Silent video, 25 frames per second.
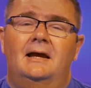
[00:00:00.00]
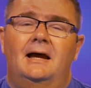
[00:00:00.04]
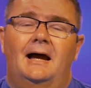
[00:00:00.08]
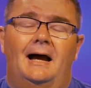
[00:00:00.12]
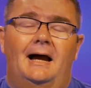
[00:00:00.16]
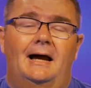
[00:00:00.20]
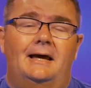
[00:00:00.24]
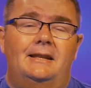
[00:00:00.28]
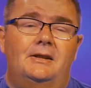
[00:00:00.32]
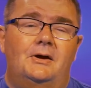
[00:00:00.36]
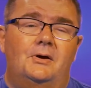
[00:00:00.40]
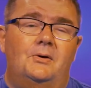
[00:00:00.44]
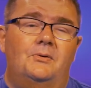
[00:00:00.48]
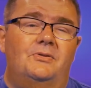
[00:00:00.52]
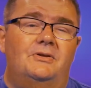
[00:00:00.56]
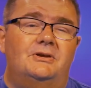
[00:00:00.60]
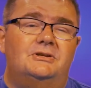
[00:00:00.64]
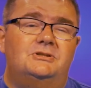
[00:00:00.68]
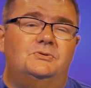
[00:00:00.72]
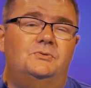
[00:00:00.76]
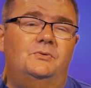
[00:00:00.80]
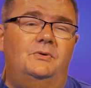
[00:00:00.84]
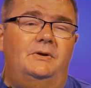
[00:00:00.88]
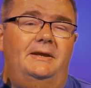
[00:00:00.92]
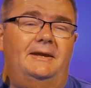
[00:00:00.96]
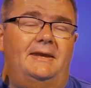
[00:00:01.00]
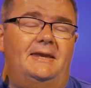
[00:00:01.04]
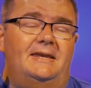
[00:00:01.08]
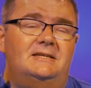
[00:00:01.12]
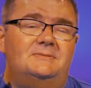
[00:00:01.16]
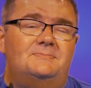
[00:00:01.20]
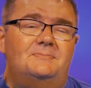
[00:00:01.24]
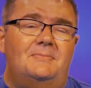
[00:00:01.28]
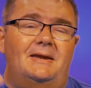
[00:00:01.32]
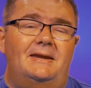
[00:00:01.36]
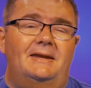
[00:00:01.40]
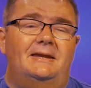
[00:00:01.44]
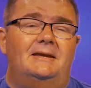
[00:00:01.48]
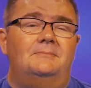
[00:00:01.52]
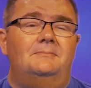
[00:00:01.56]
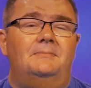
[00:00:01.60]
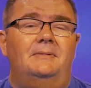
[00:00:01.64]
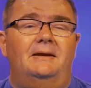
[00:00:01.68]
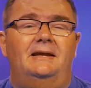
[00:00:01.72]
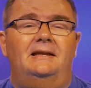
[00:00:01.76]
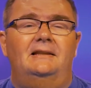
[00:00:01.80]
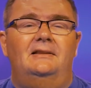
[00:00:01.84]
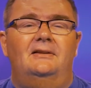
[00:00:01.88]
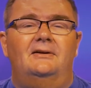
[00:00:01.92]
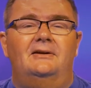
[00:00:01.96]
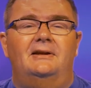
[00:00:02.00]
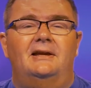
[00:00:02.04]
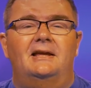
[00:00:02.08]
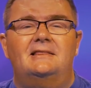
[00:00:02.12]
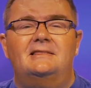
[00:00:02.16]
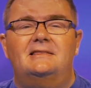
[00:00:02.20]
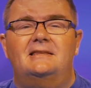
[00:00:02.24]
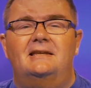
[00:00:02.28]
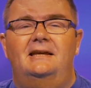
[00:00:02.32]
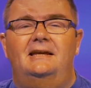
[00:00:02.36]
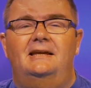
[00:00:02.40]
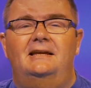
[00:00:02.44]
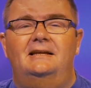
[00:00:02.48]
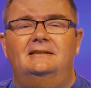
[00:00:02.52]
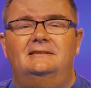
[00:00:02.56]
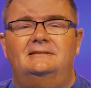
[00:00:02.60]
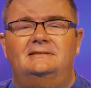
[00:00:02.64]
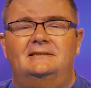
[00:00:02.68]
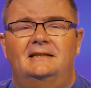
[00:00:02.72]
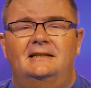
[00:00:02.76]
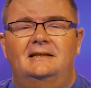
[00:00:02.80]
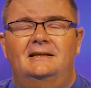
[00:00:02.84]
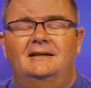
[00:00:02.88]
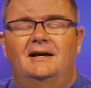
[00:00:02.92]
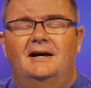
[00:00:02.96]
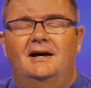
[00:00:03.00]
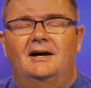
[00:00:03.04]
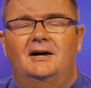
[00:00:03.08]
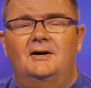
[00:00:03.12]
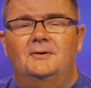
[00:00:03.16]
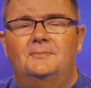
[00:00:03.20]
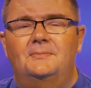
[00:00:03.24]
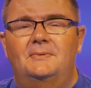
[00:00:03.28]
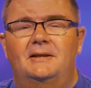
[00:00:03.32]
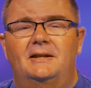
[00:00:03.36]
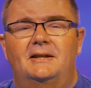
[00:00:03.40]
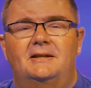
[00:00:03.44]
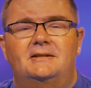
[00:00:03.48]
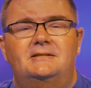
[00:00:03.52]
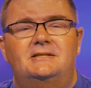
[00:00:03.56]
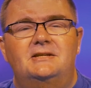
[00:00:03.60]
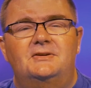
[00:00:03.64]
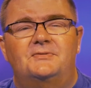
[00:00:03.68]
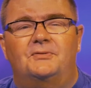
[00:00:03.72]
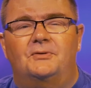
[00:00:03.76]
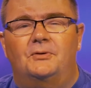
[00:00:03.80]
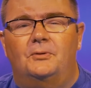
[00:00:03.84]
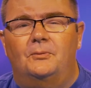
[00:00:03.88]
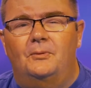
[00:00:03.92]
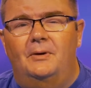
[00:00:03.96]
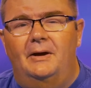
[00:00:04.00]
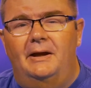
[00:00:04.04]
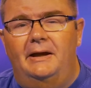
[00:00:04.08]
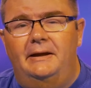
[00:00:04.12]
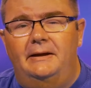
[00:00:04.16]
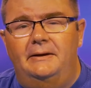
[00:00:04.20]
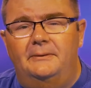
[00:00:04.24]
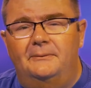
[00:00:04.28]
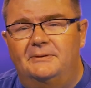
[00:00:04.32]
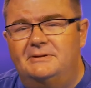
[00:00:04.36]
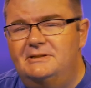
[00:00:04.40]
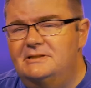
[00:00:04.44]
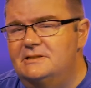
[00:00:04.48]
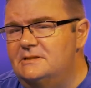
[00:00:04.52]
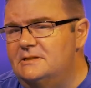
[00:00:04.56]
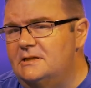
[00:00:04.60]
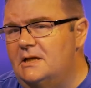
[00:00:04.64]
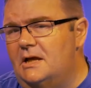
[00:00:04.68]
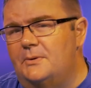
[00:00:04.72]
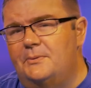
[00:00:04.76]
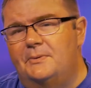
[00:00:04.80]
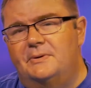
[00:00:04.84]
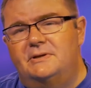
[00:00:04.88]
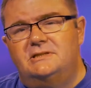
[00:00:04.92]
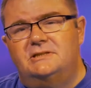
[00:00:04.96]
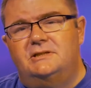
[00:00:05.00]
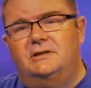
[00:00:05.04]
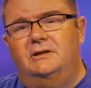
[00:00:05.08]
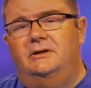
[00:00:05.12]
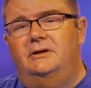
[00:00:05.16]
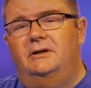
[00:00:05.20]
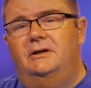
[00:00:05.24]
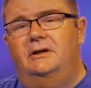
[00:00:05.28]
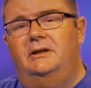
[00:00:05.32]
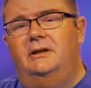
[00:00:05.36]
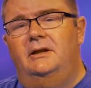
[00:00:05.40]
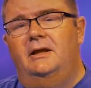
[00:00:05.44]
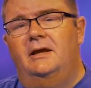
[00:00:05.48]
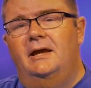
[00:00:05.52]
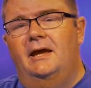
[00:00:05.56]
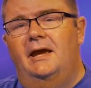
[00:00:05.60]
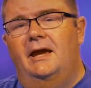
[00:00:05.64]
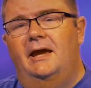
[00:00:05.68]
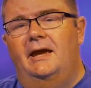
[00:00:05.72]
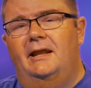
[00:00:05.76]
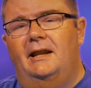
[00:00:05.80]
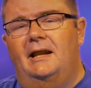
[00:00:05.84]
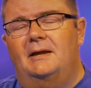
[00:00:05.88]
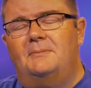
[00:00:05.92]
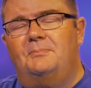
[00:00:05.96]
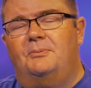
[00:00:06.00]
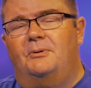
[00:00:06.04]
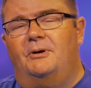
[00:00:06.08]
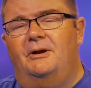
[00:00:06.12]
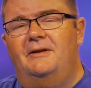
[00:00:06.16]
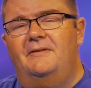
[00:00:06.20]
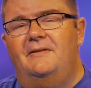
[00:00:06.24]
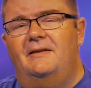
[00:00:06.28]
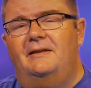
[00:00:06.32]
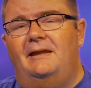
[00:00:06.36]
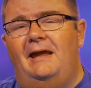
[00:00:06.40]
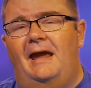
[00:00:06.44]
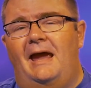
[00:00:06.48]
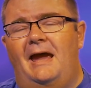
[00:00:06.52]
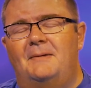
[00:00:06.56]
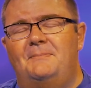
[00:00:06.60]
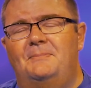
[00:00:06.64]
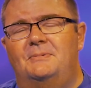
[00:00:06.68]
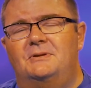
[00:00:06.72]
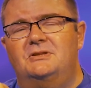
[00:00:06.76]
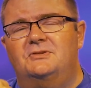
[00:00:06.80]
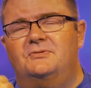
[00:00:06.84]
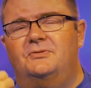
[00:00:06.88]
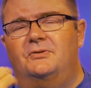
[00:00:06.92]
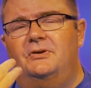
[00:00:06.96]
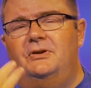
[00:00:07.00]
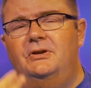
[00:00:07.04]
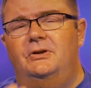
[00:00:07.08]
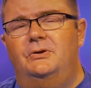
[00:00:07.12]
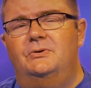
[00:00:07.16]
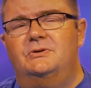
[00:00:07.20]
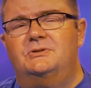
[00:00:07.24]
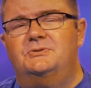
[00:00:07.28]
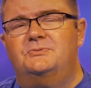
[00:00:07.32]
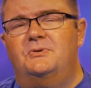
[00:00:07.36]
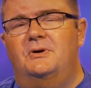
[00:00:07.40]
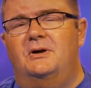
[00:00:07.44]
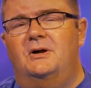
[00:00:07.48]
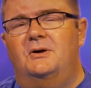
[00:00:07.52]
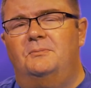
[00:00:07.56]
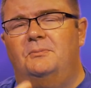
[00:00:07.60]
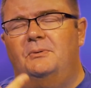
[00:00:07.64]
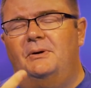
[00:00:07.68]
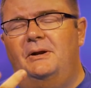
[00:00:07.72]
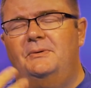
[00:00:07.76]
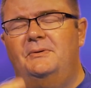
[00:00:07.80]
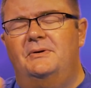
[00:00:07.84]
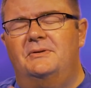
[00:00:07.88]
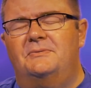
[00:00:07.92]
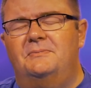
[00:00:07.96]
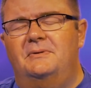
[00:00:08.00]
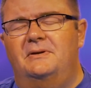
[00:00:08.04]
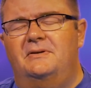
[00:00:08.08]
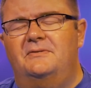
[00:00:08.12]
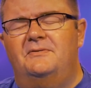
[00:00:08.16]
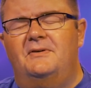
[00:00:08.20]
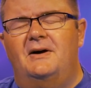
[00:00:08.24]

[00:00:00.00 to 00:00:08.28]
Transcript: I know this week he's making me look at things in a different way, which is always good. And I pray that it happens for you as well. Pray with me.